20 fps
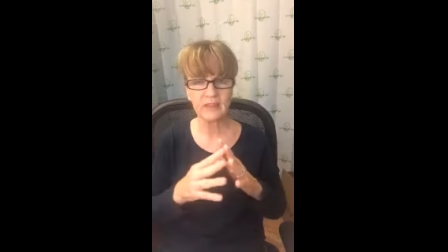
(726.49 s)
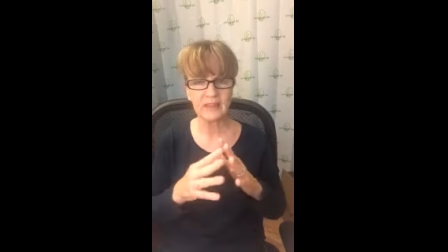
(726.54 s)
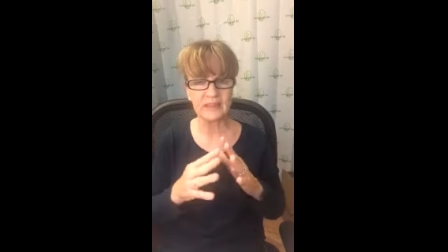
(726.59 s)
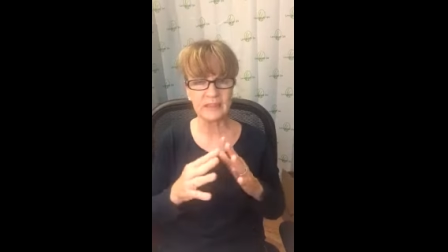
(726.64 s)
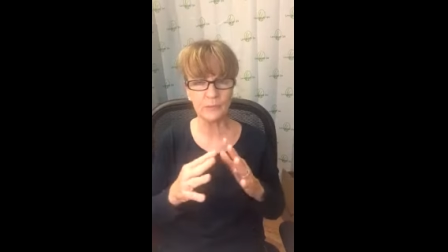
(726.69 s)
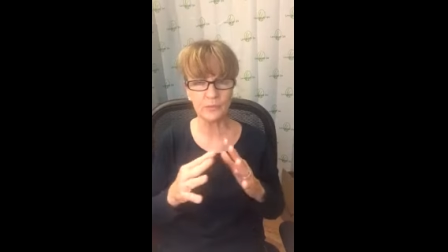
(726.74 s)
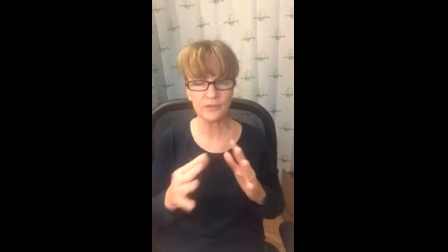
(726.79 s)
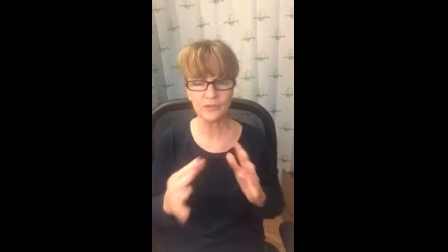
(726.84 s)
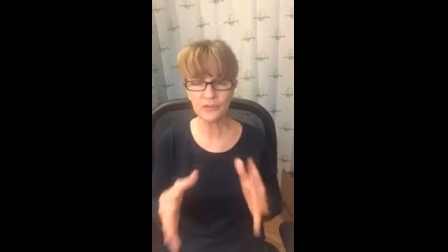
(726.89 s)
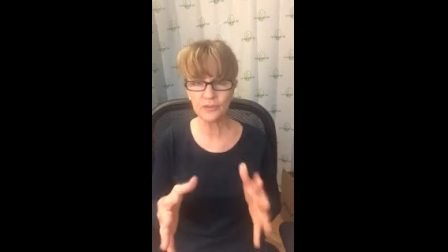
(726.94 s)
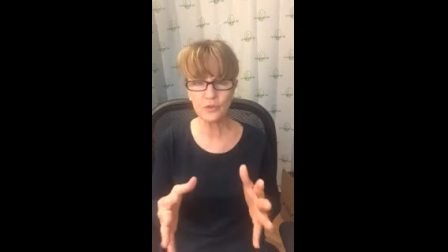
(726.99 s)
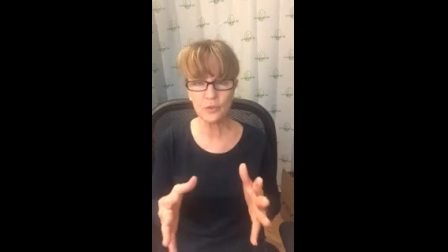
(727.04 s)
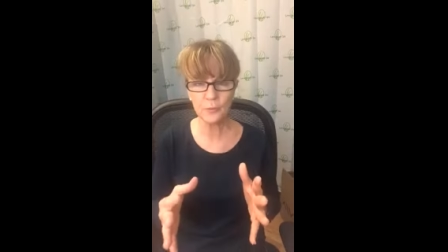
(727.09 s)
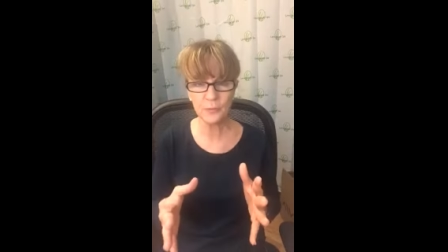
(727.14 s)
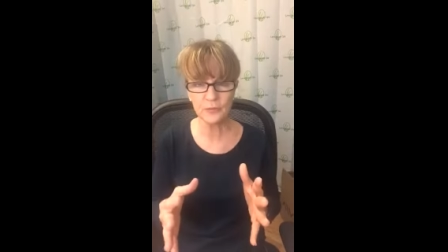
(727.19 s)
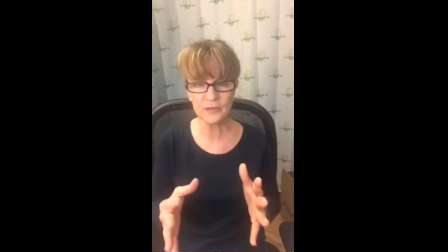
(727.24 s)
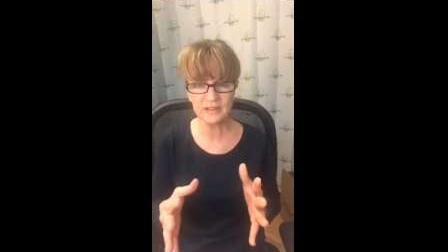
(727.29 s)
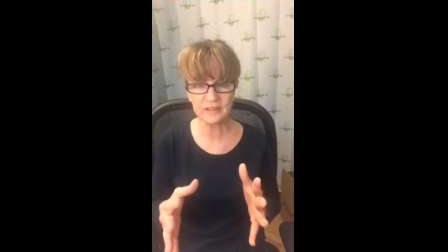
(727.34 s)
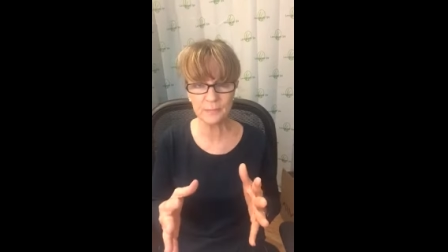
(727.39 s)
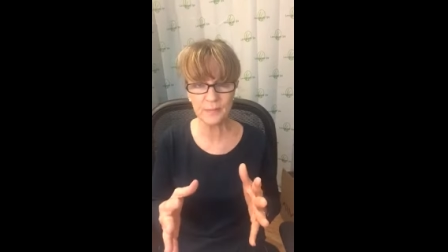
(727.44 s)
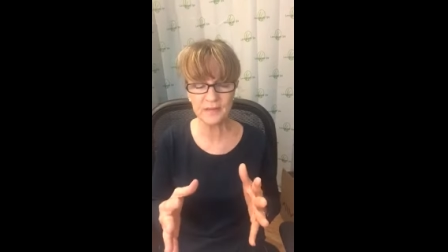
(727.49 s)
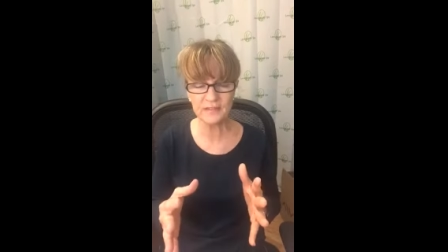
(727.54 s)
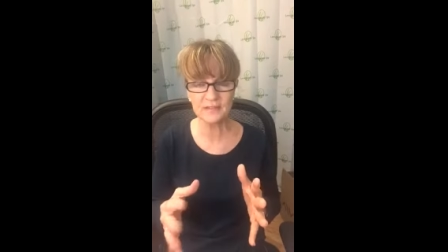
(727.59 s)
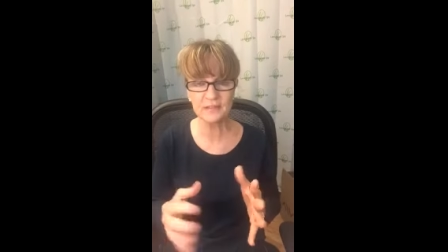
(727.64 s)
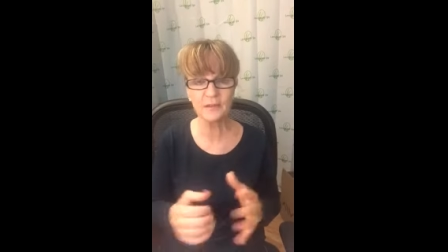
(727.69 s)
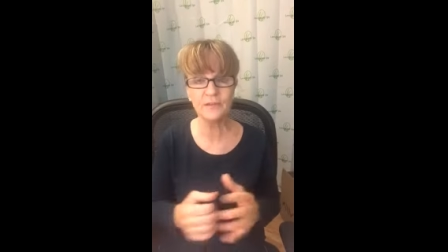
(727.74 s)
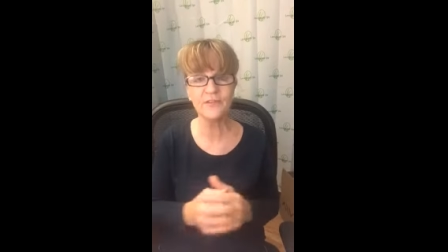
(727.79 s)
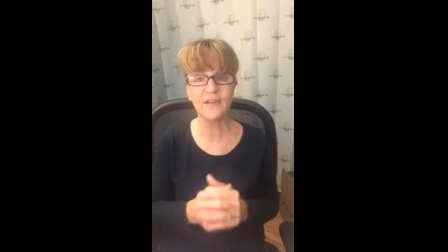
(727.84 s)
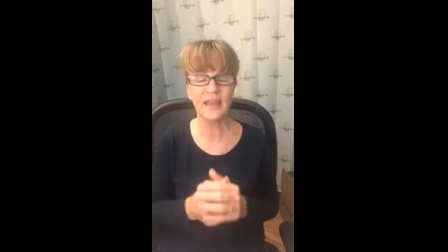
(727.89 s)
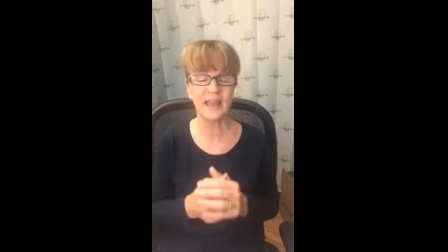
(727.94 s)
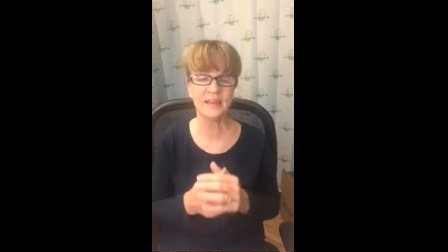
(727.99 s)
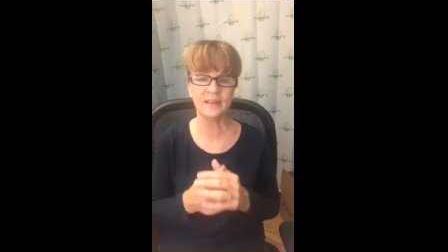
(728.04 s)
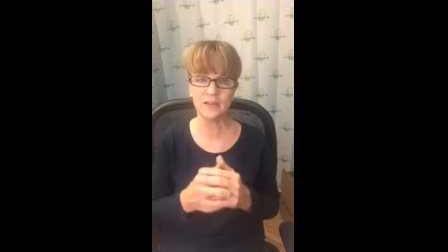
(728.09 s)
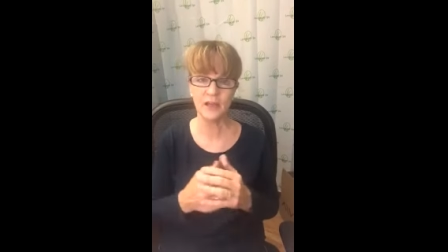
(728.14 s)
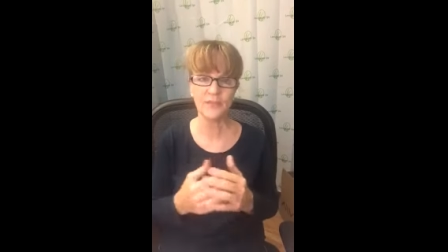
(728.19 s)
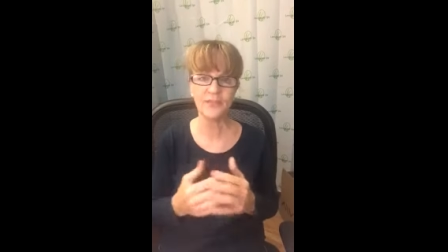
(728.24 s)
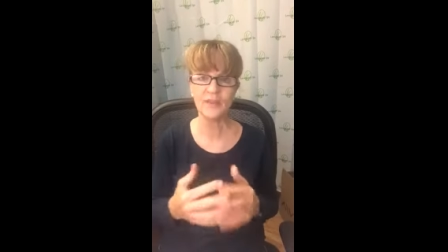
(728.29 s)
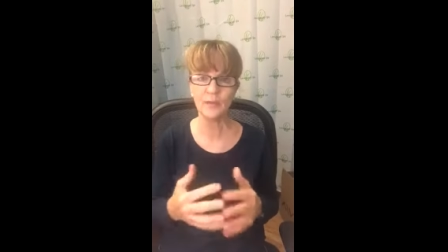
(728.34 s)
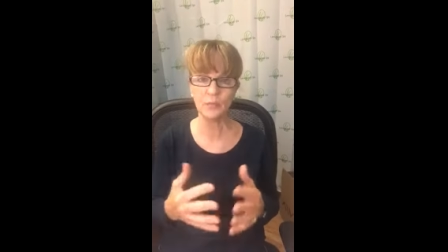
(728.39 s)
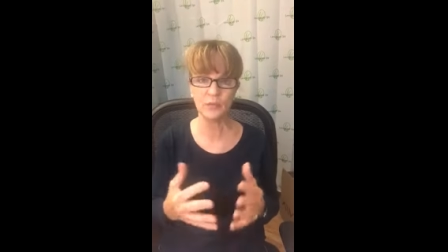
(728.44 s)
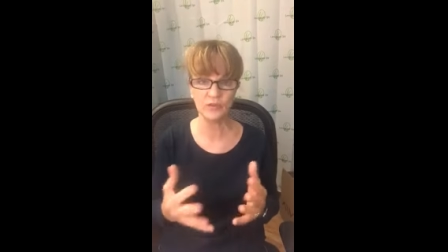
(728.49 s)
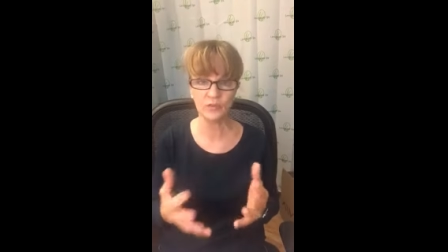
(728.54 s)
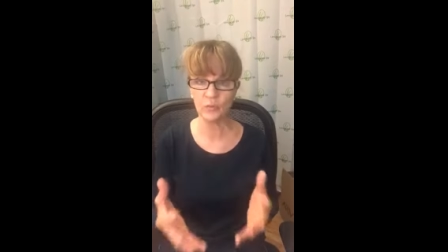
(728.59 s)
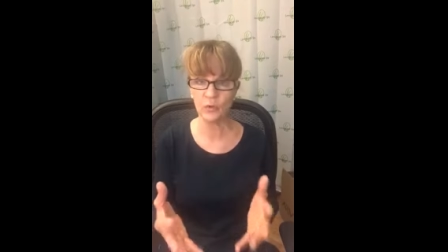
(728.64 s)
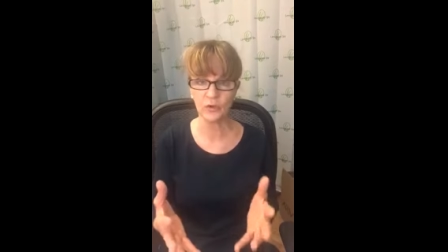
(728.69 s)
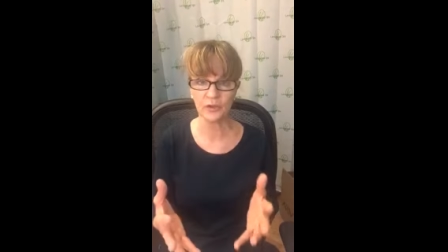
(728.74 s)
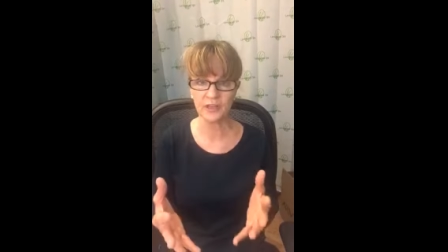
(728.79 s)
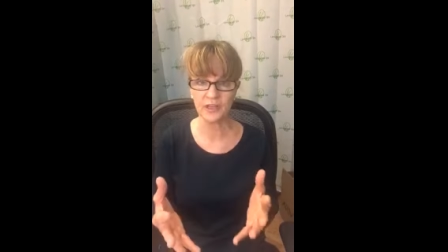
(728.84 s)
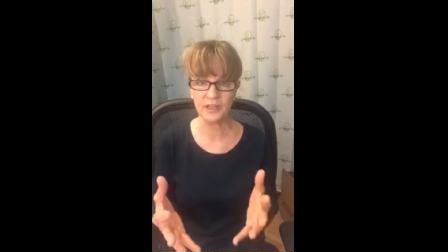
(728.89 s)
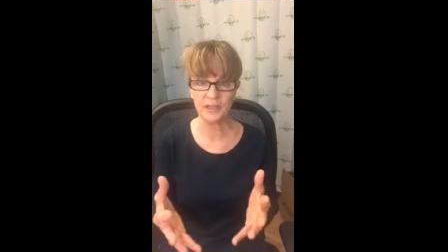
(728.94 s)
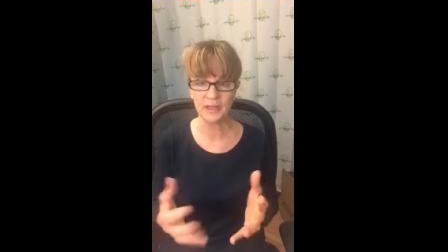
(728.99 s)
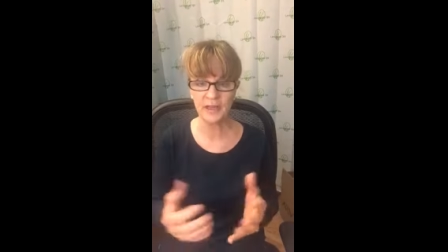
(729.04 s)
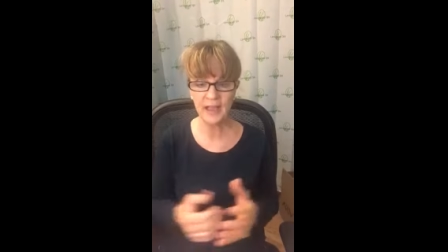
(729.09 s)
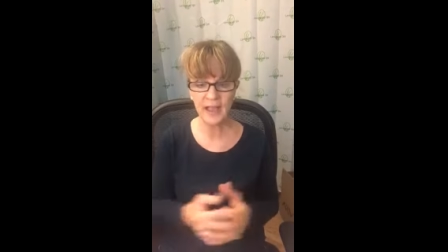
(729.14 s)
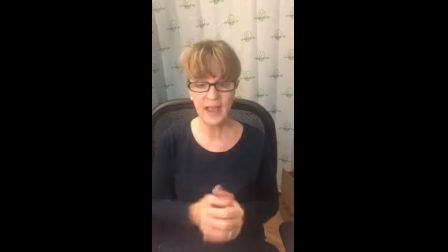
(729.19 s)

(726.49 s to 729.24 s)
it was super expensive and nothing was working.